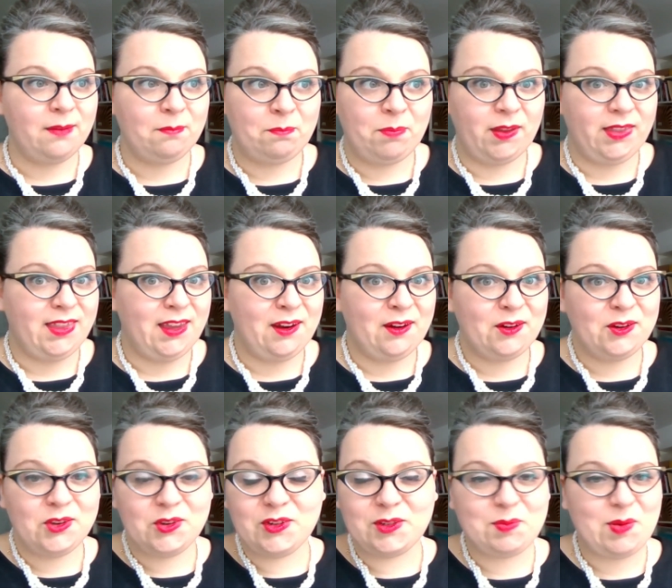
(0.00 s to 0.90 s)
but they are
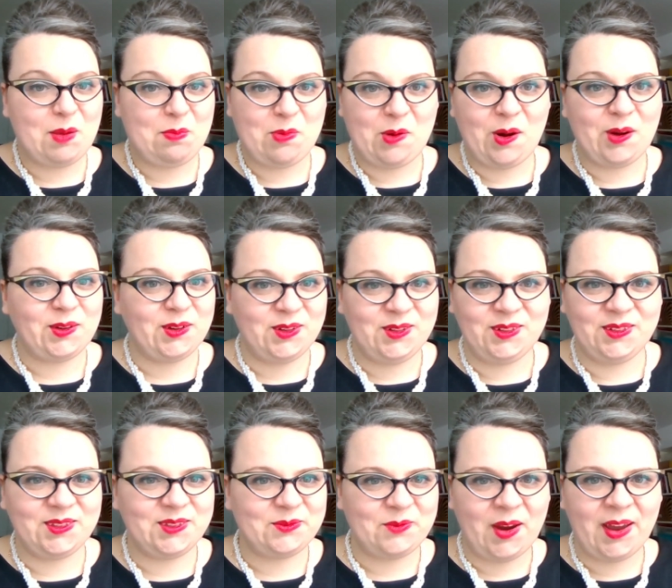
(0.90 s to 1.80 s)
newspaper
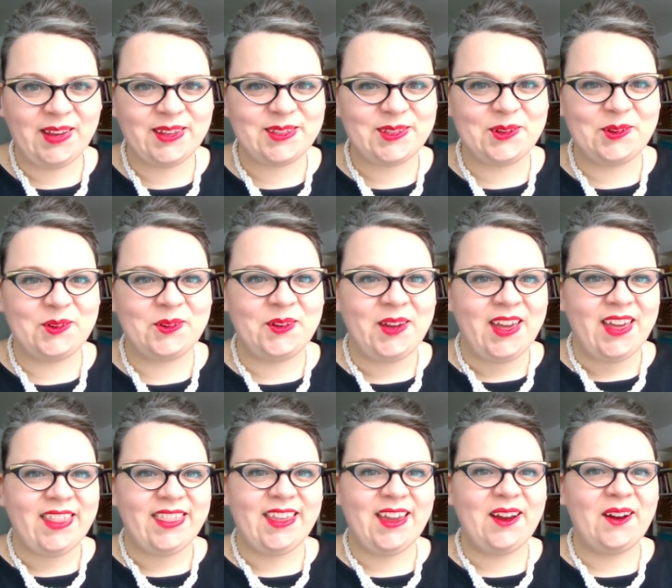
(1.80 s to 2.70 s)
articles, right? So
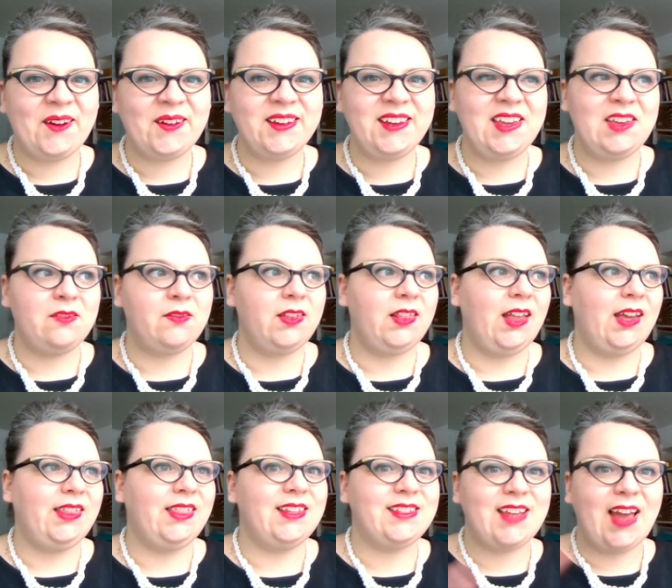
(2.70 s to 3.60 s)
they aren't even
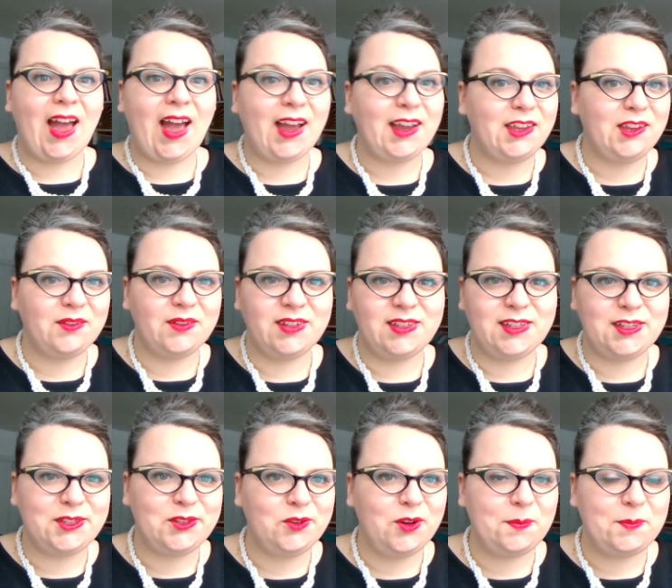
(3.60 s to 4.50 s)
like this accurate
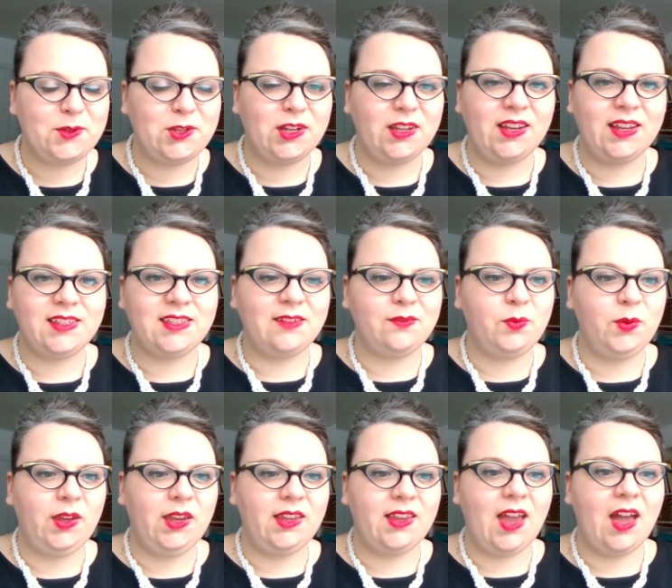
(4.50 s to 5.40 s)
description, as if
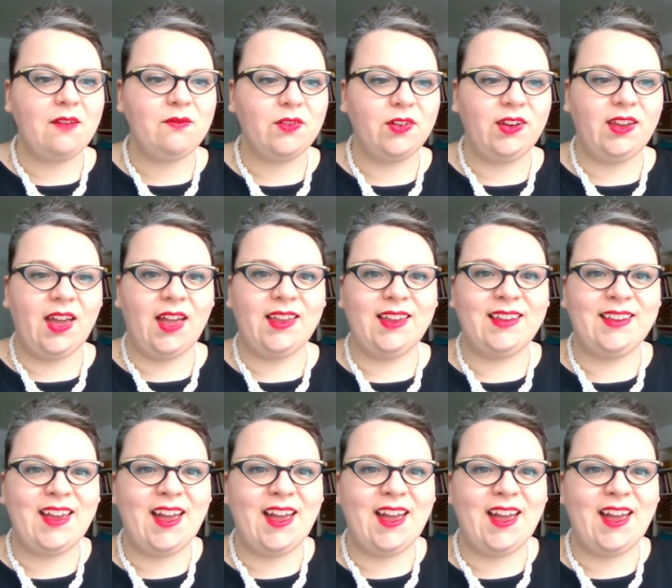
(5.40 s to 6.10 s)
we can ever get an